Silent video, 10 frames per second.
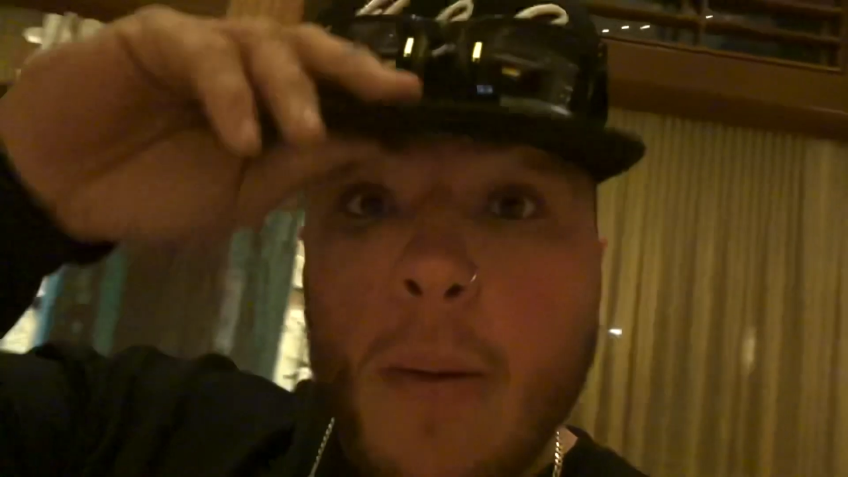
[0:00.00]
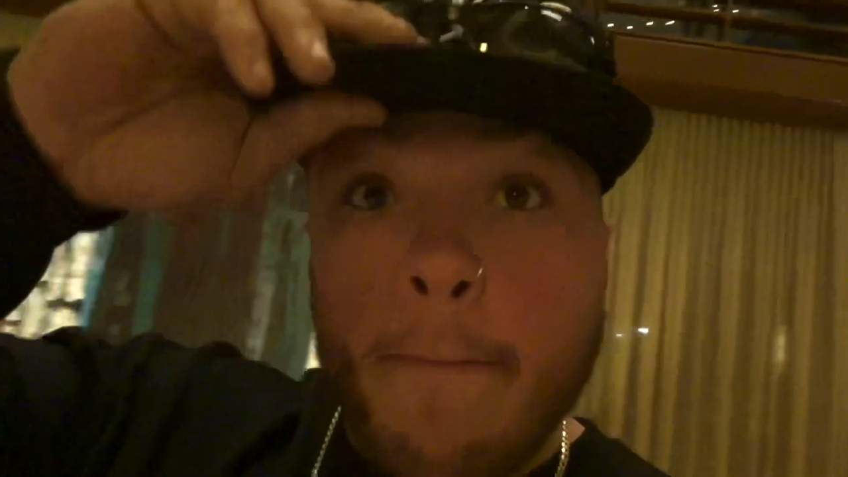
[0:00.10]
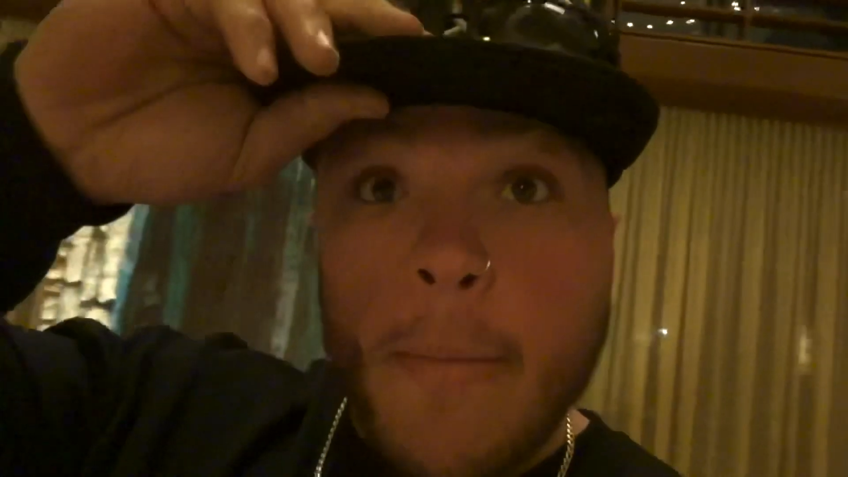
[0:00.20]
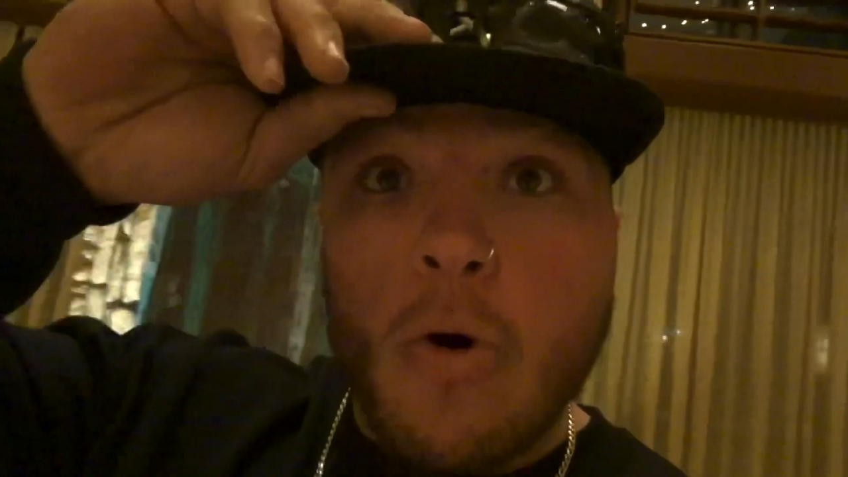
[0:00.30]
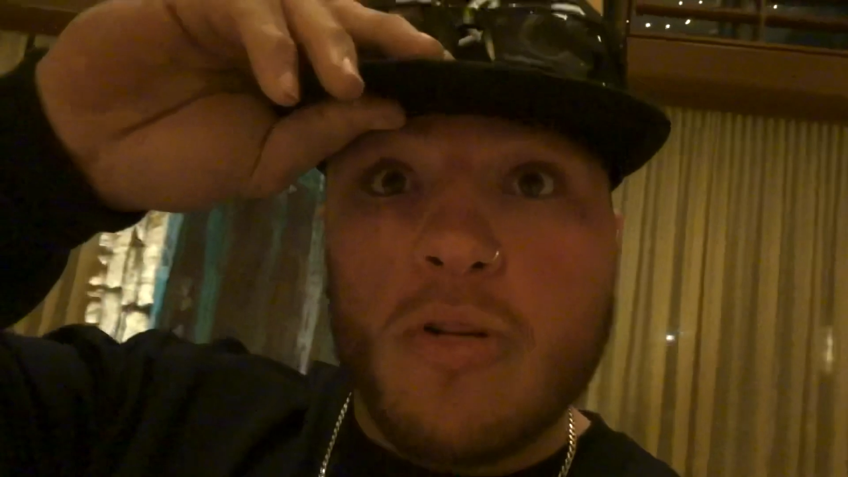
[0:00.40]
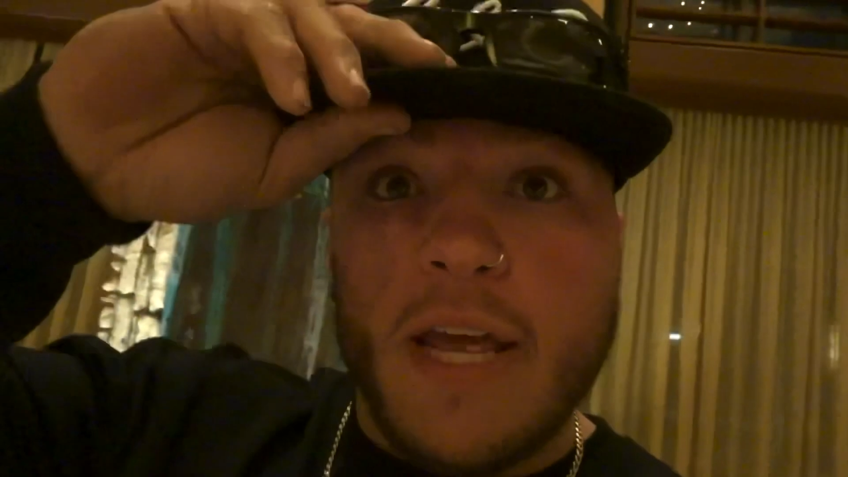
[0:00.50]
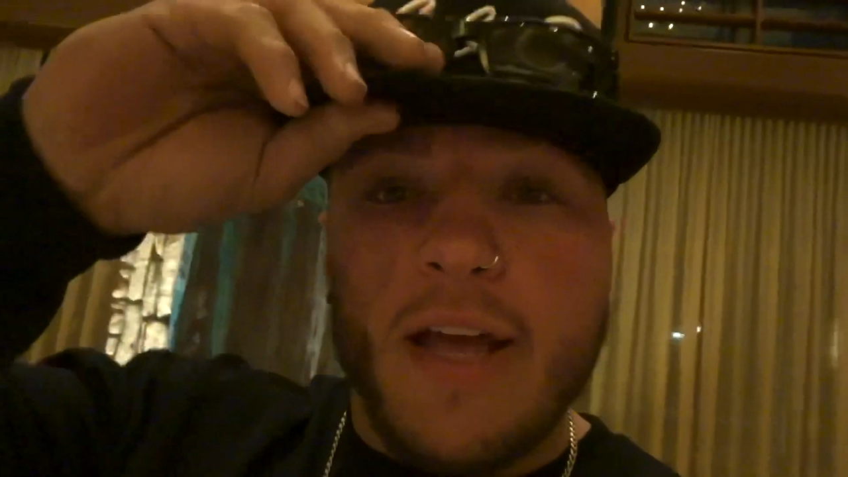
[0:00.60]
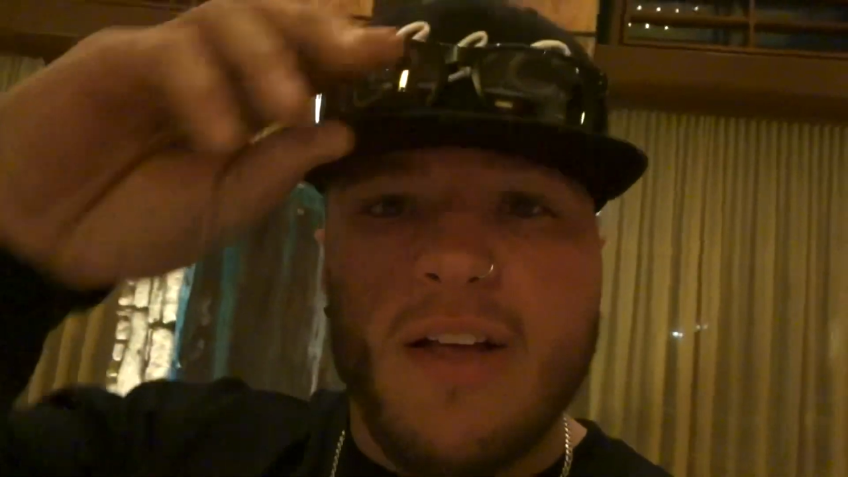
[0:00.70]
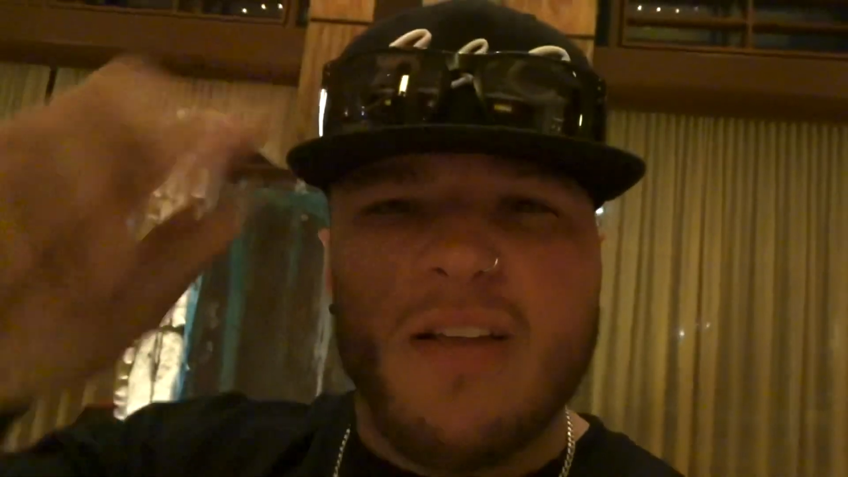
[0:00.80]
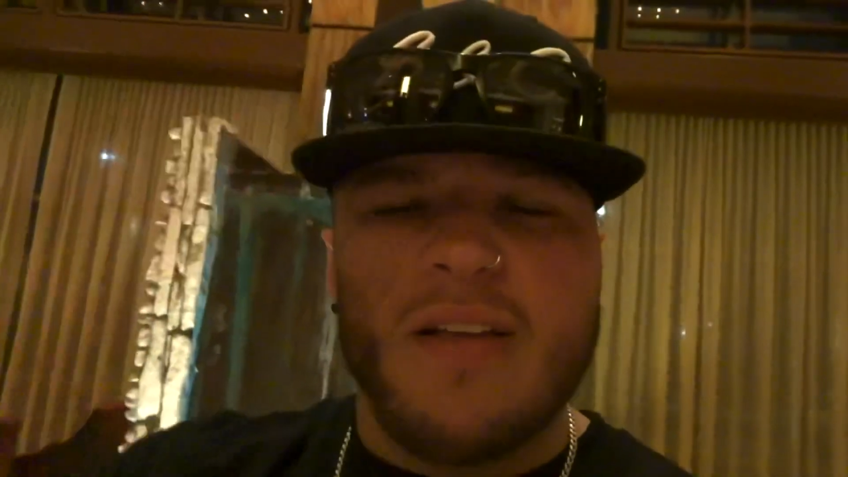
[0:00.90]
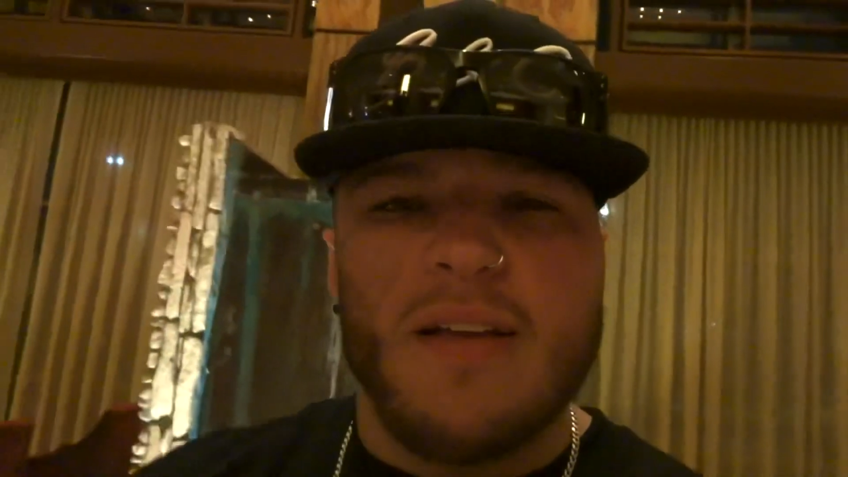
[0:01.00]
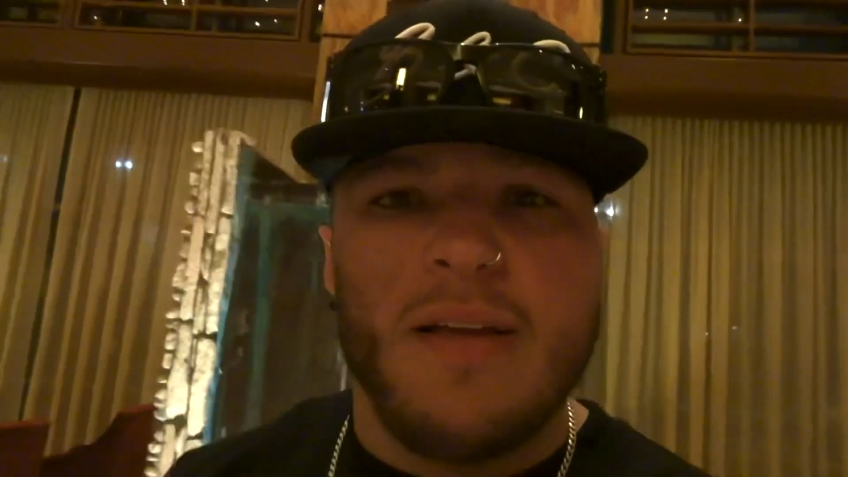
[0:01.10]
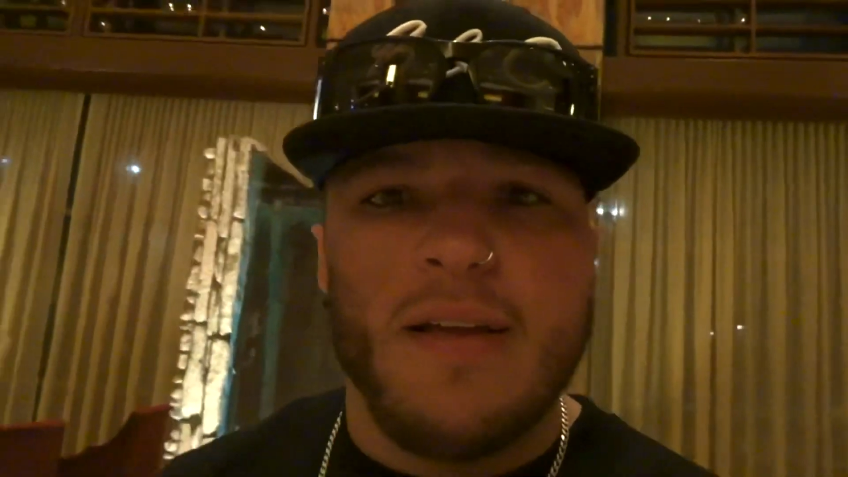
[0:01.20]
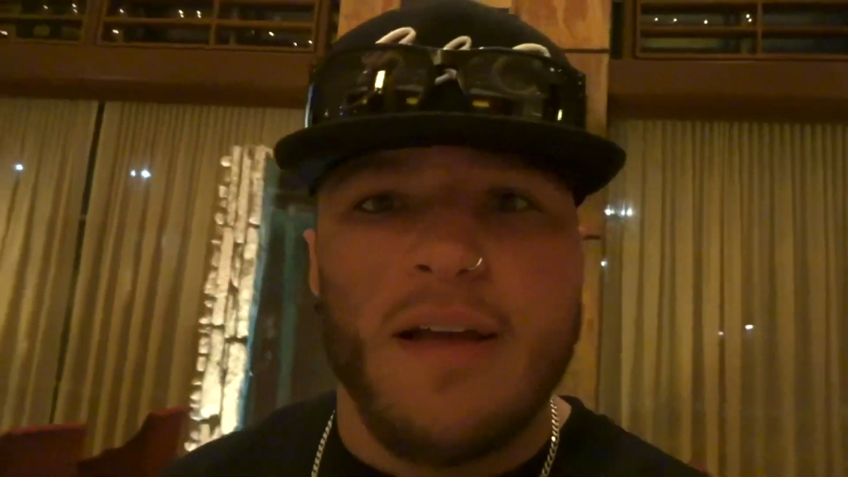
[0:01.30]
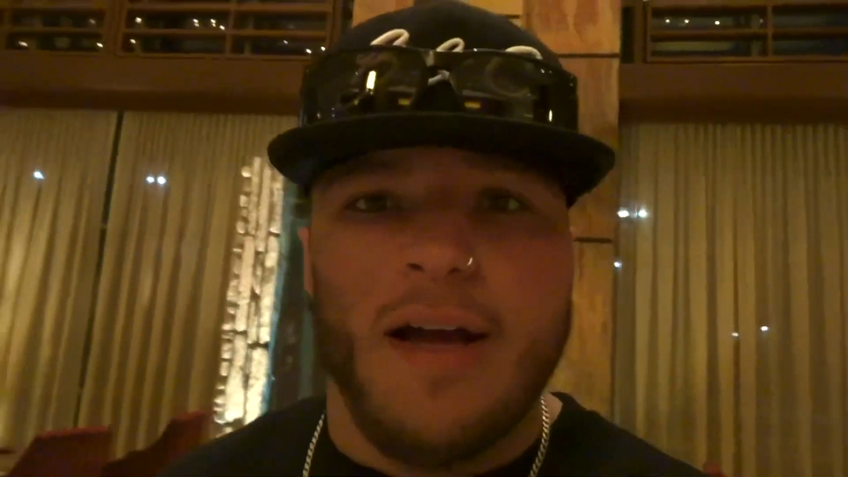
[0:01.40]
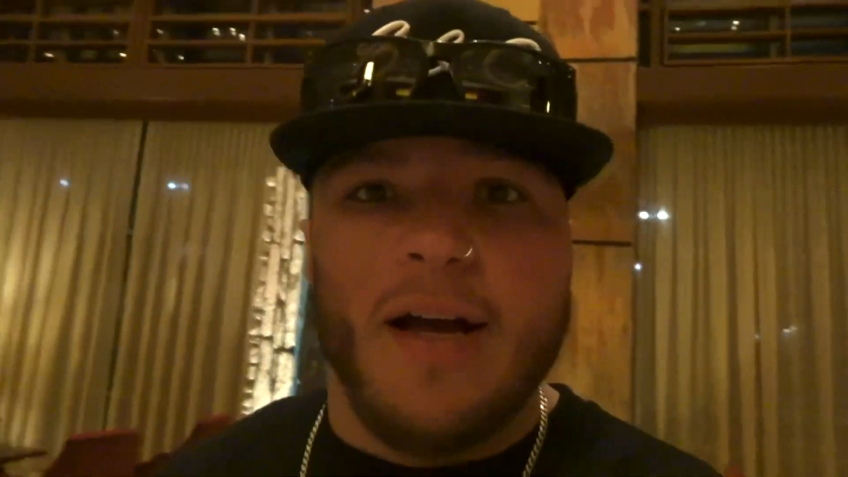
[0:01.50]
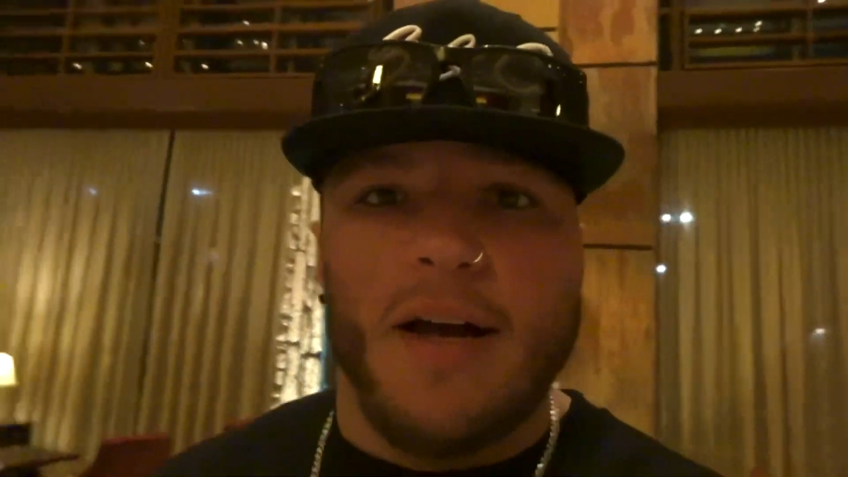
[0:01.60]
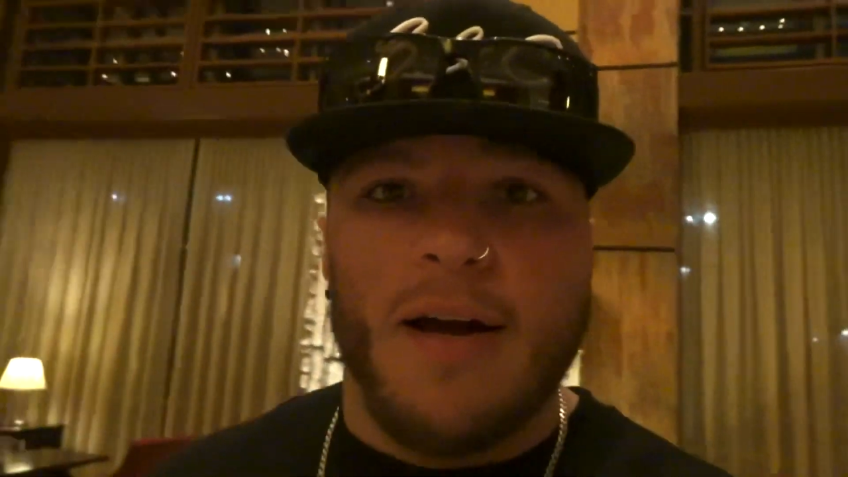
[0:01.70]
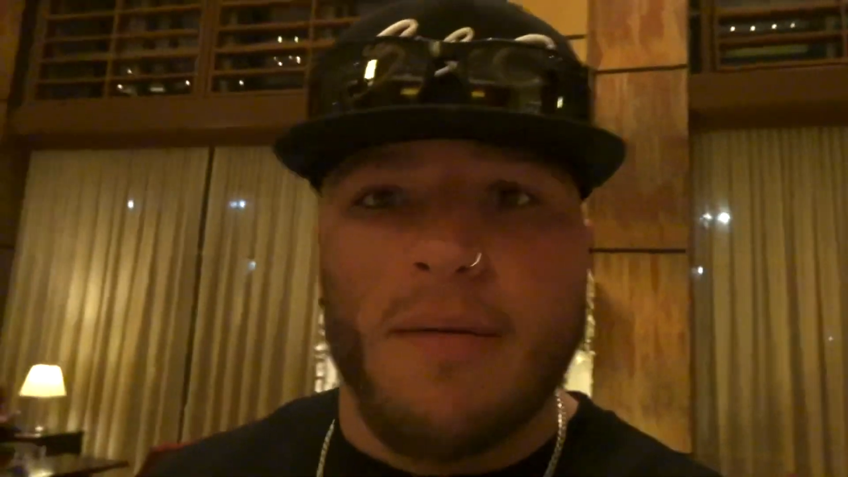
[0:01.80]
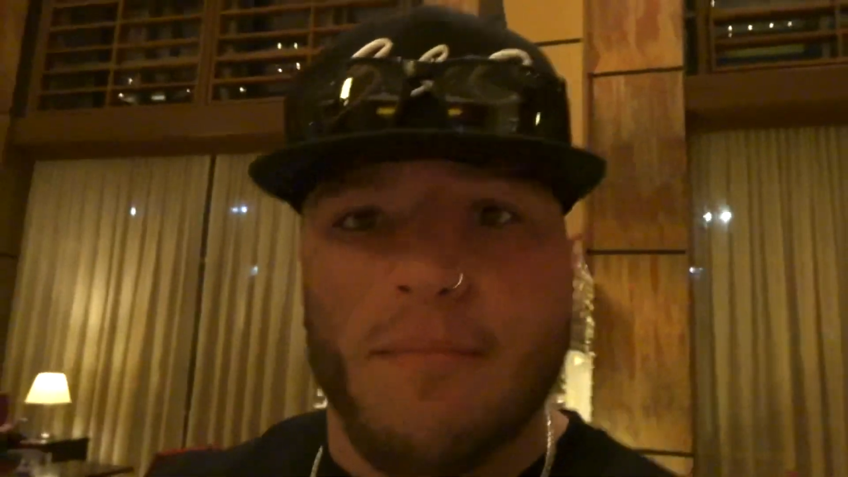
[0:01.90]
motel.
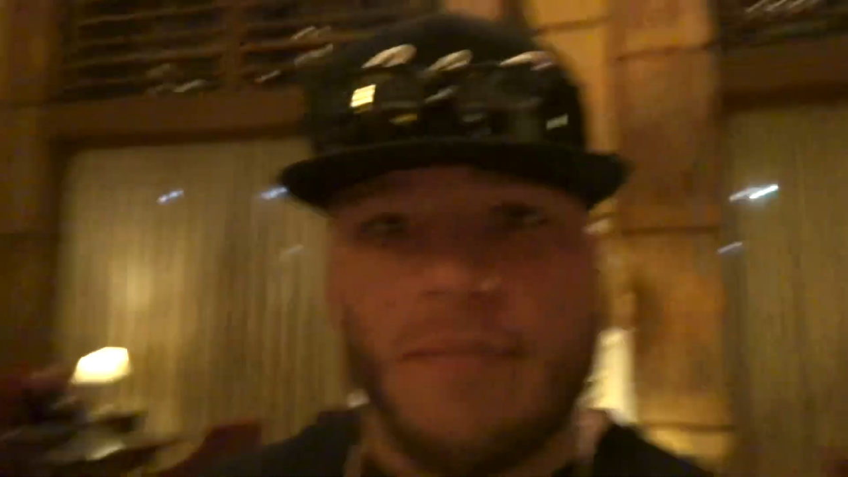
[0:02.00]
Um,